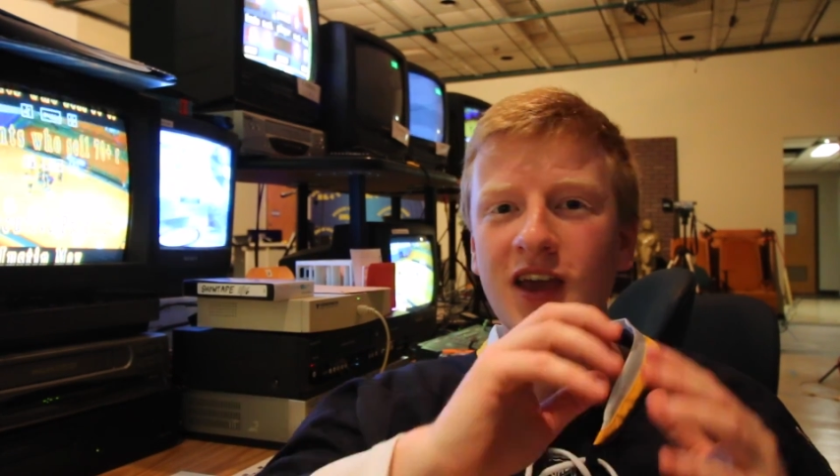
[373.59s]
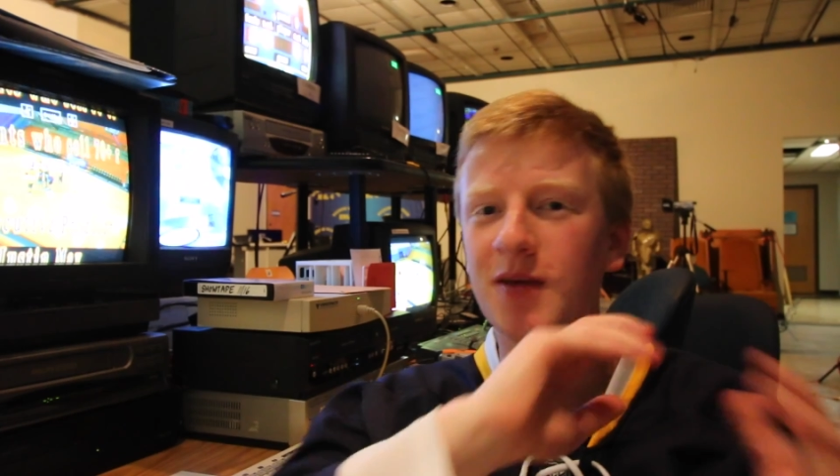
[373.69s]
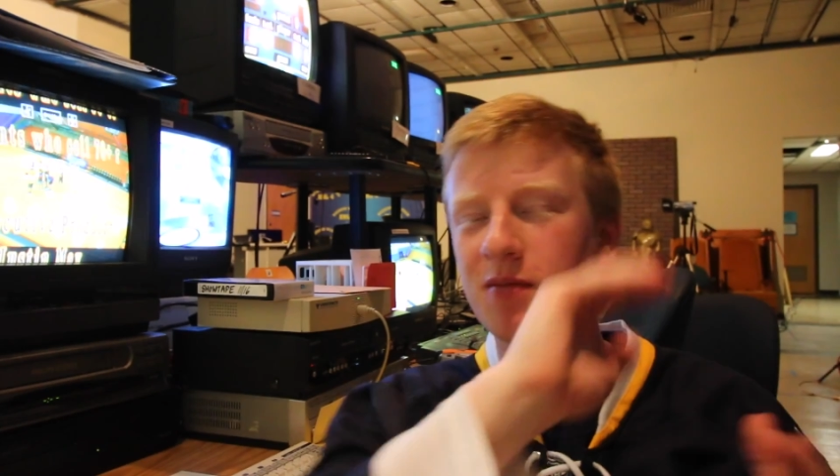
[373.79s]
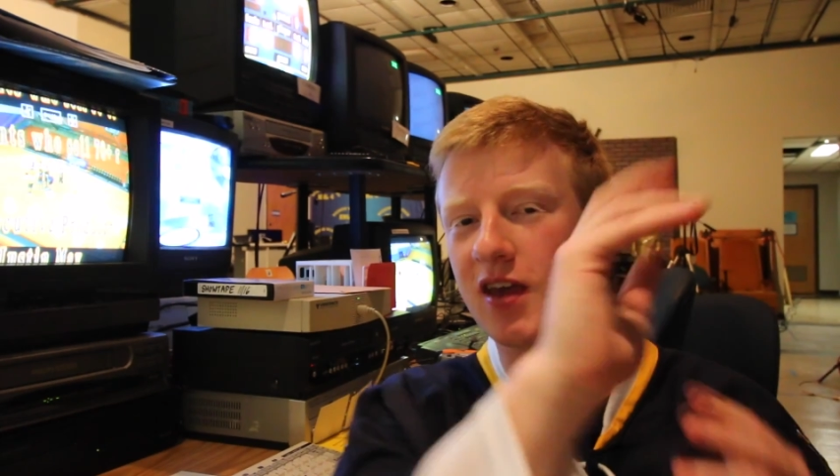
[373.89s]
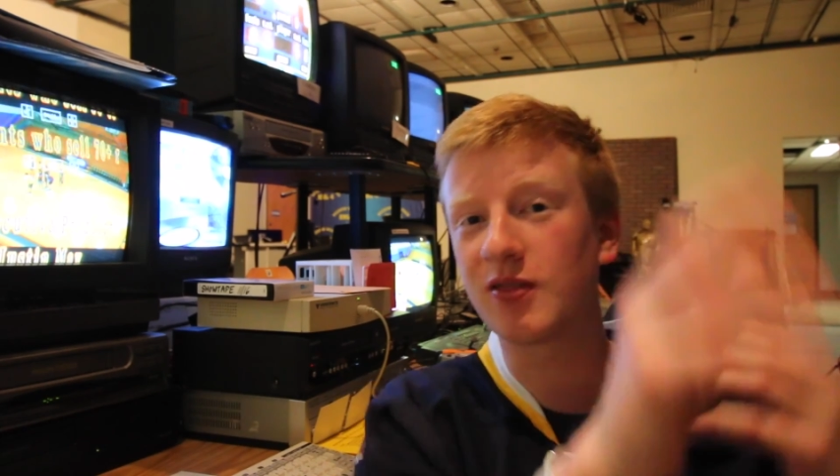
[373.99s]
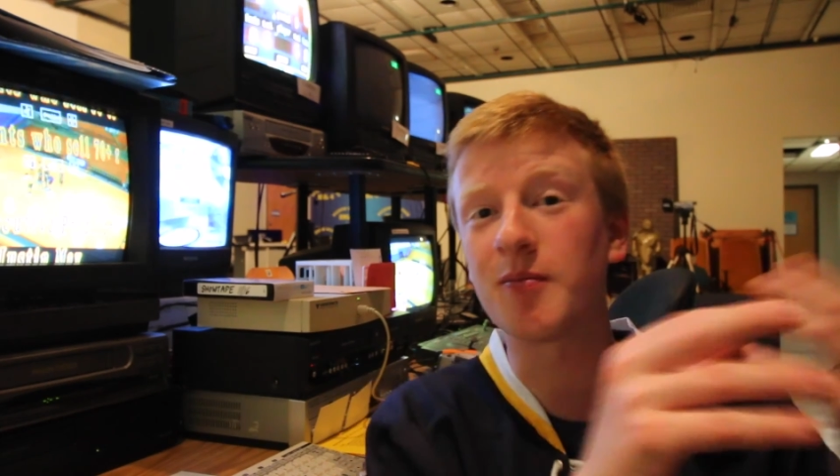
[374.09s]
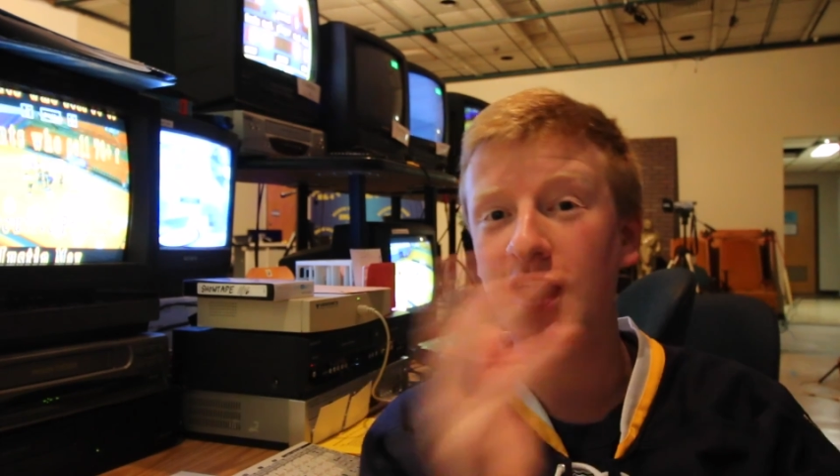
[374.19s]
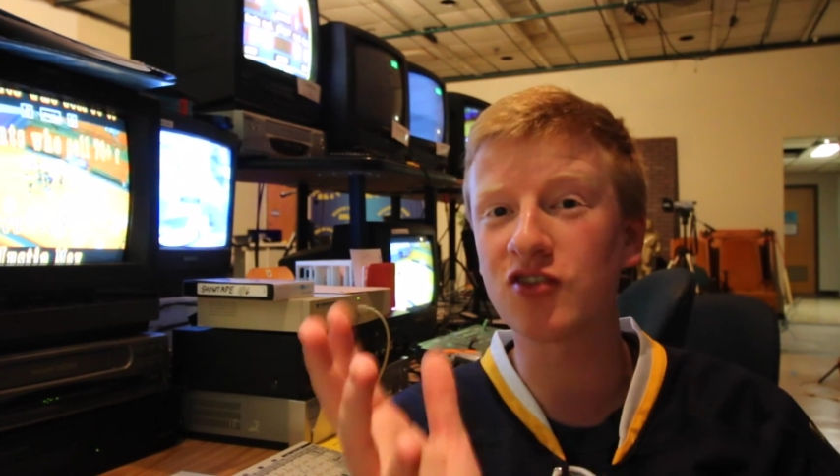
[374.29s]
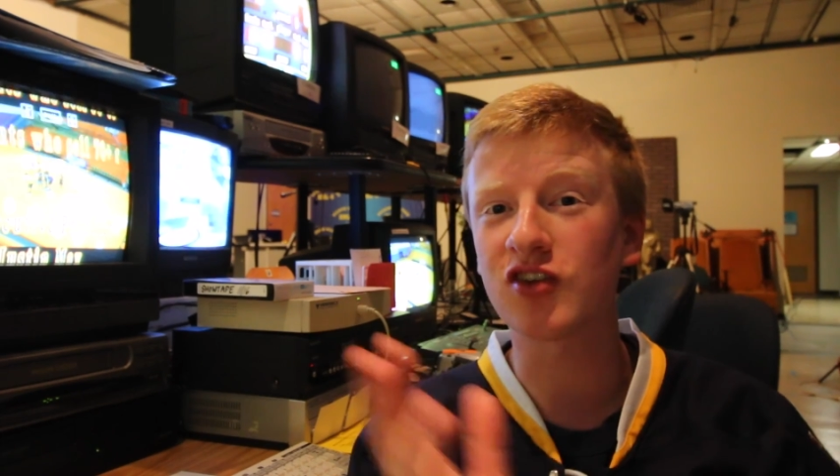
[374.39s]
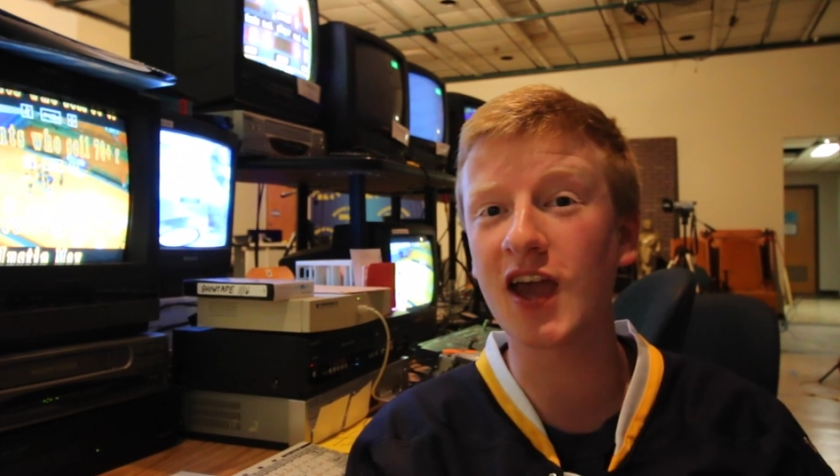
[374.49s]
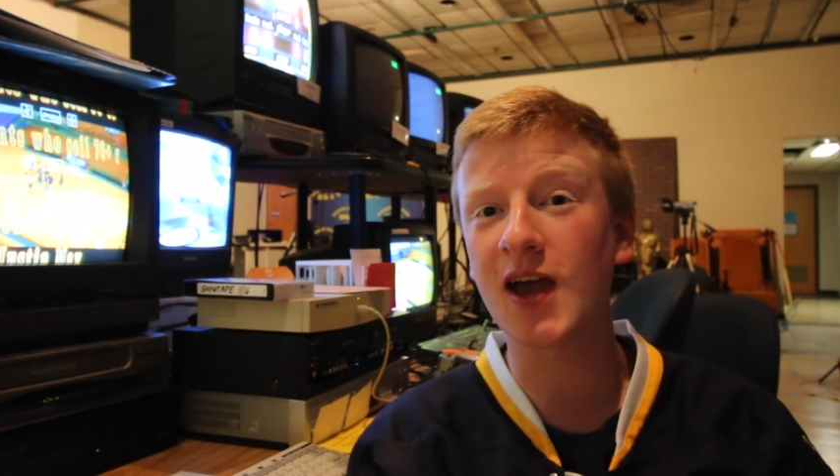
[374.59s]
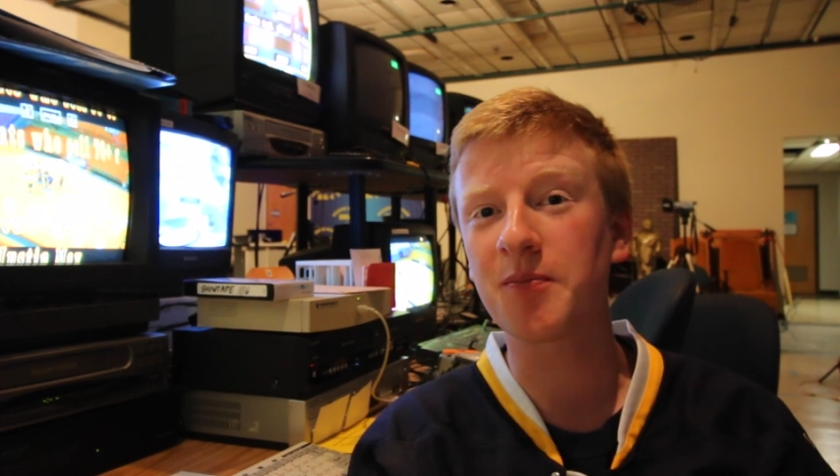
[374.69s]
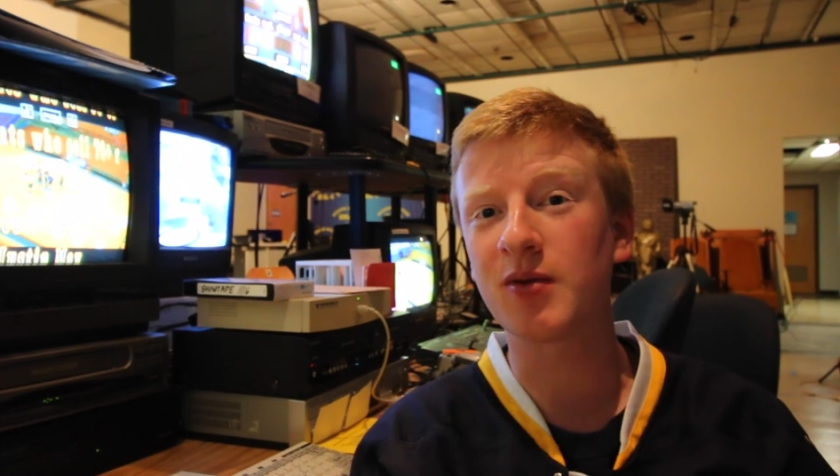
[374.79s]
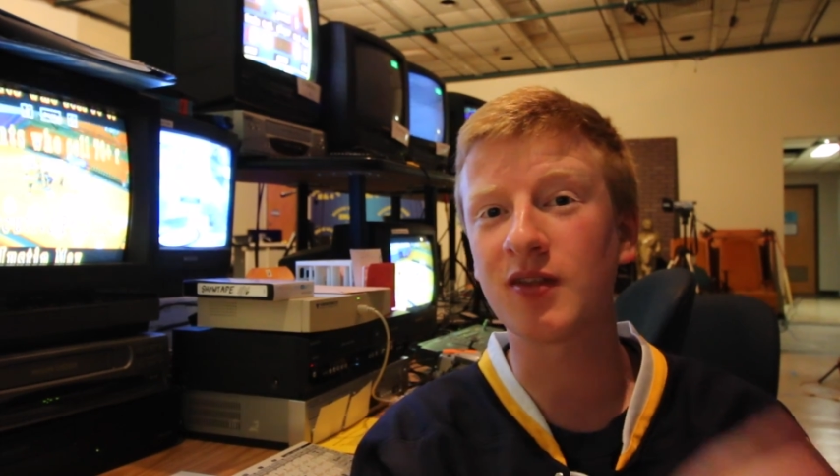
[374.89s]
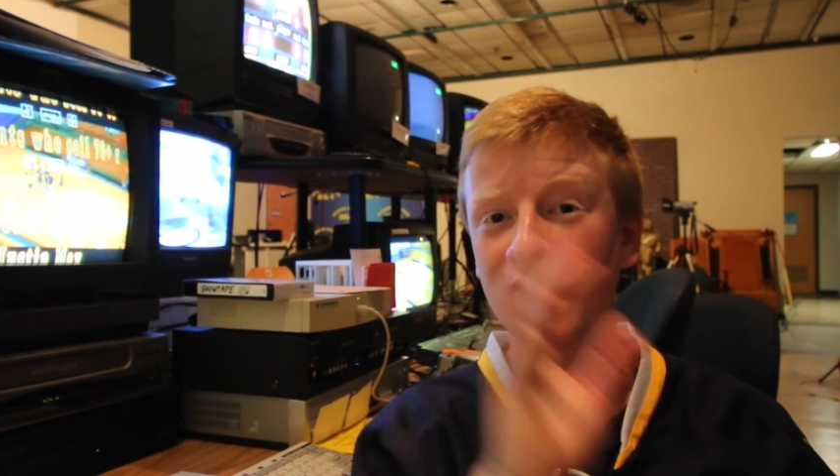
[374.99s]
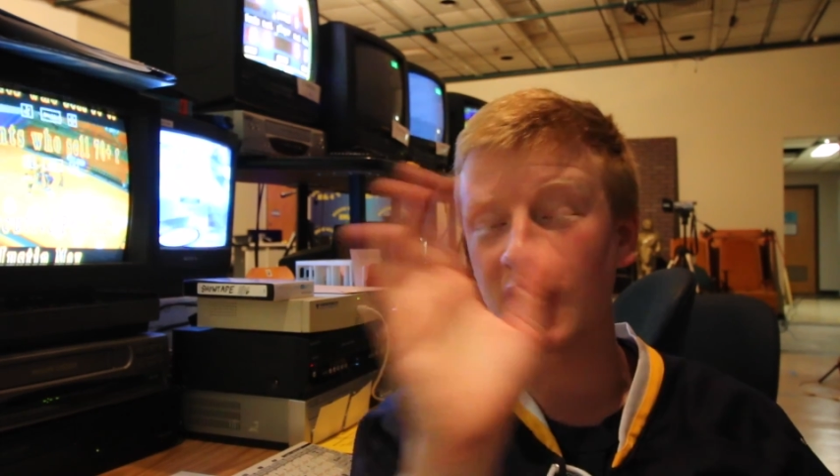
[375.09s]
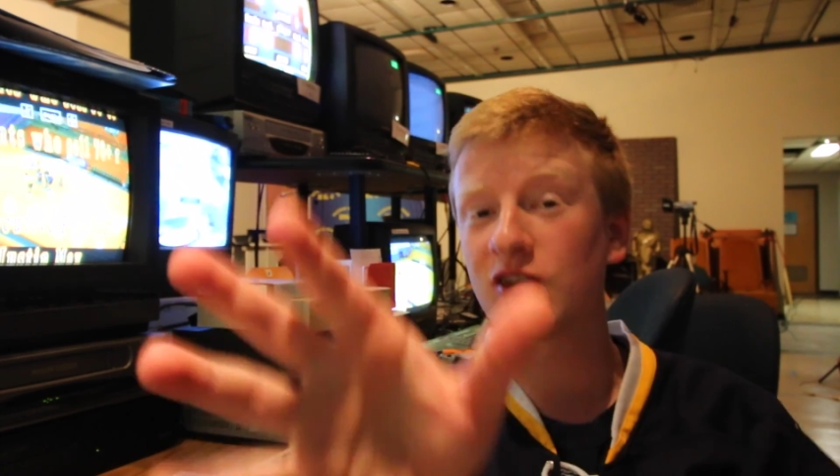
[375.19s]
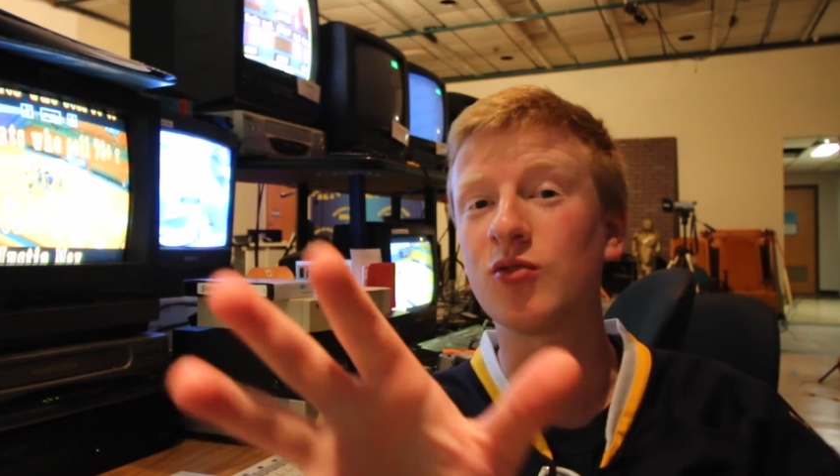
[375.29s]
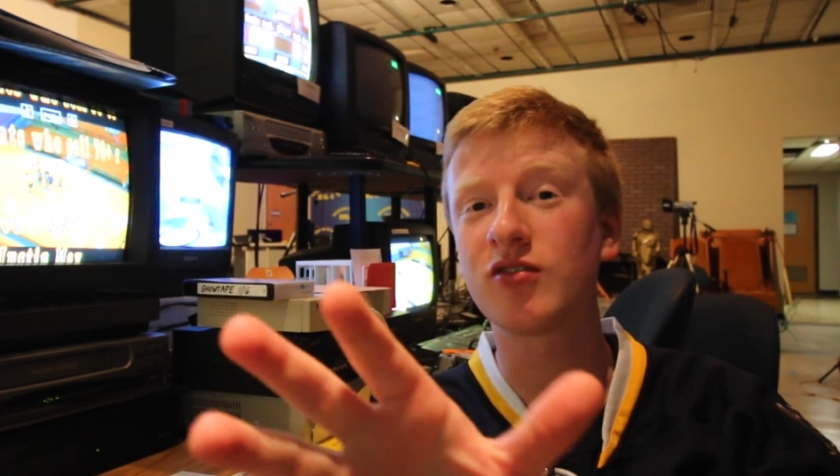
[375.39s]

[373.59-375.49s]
and make the magic happen that you